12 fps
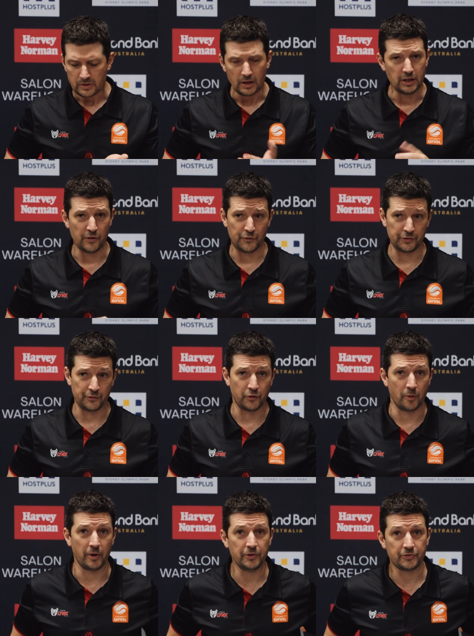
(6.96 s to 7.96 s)
Yeah, first and
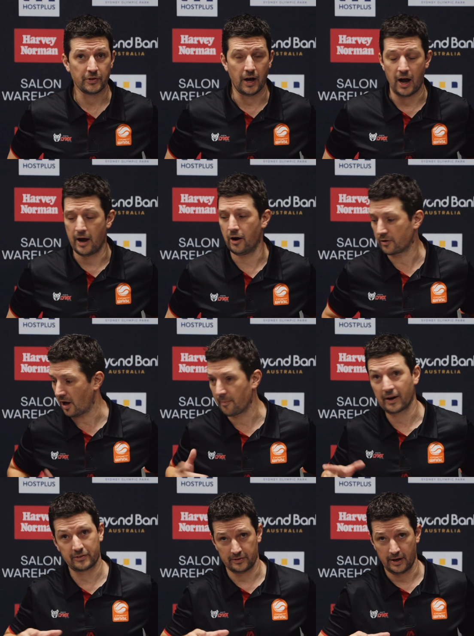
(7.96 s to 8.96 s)
foremost, and I'll come
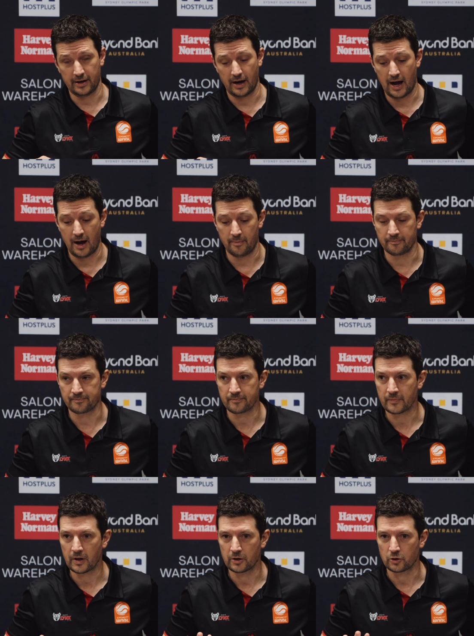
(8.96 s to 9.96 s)
back to that.
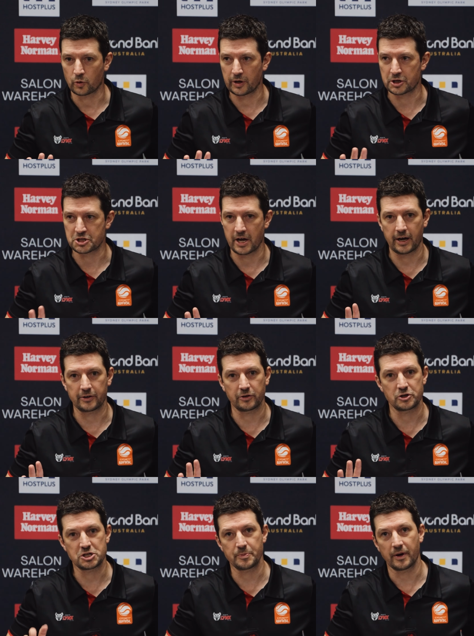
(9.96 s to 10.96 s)
Quick shout out to
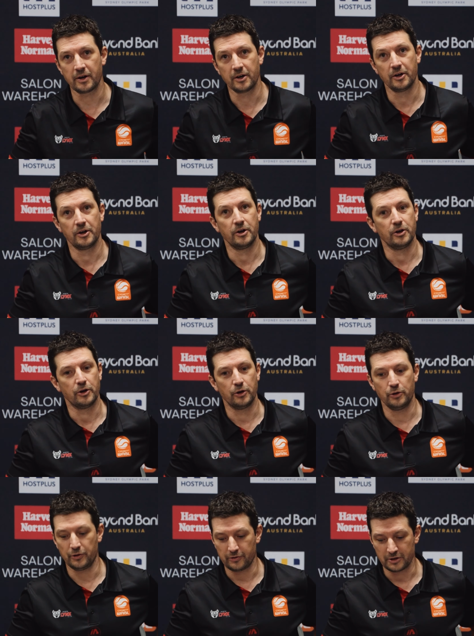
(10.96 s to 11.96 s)
Chibba,
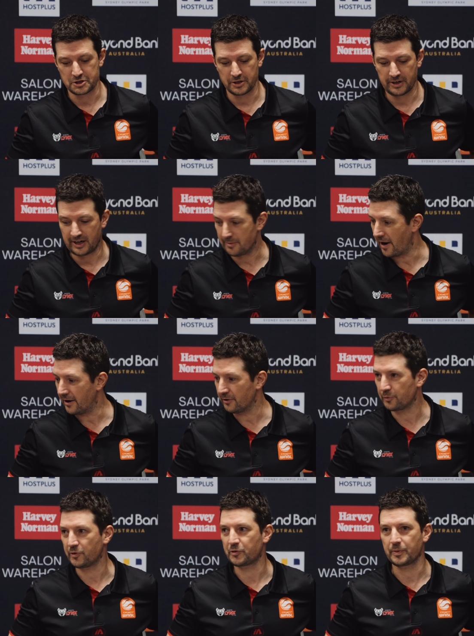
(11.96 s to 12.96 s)
who's literally getting married
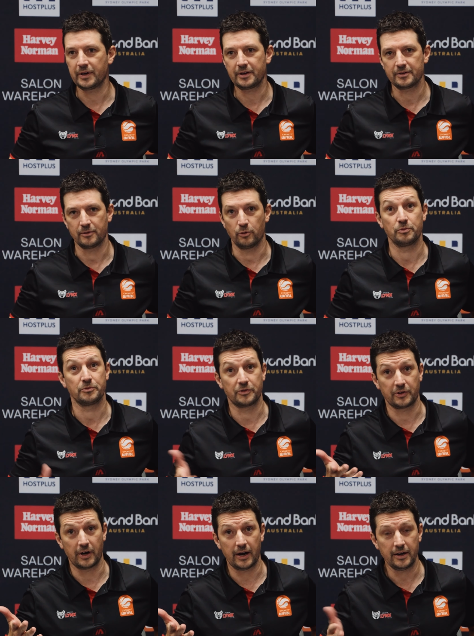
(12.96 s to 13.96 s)
as we speak, or
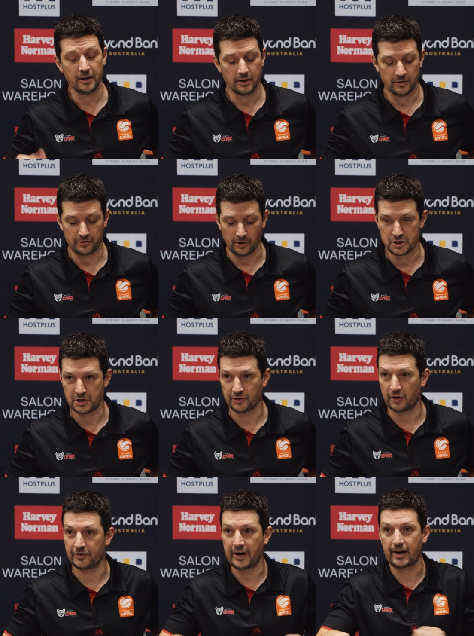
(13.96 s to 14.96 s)
today. So she's
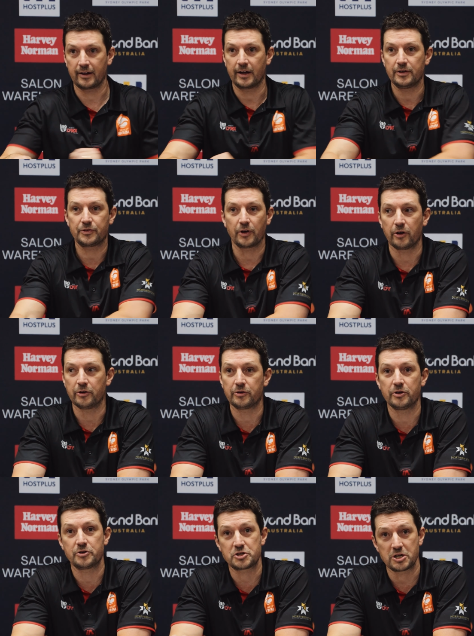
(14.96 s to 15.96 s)
over in Adelaide. So
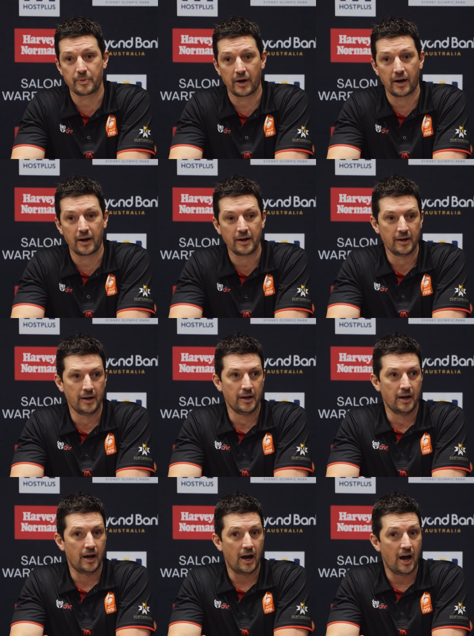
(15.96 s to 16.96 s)
to
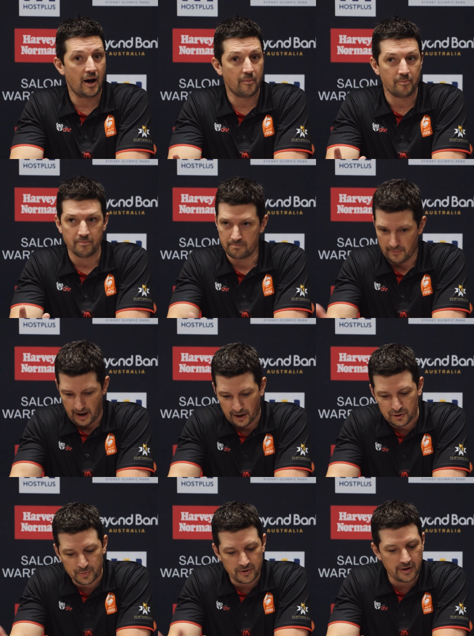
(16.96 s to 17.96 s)
Chibba,
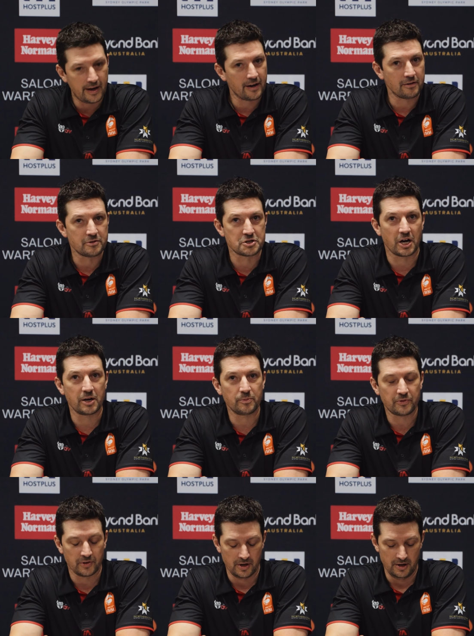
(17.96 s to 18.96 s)
husband now,
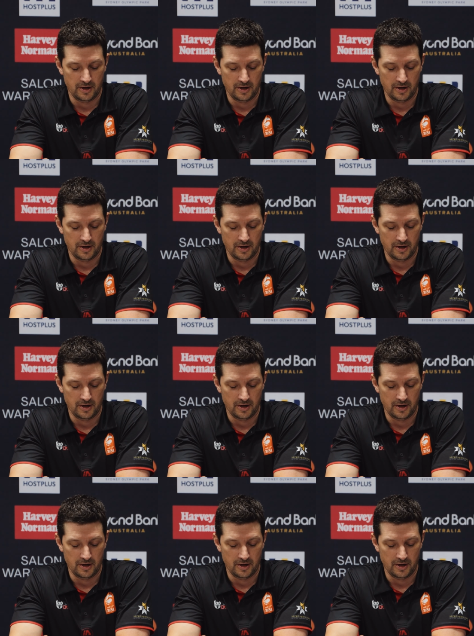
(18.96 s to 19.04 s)
James.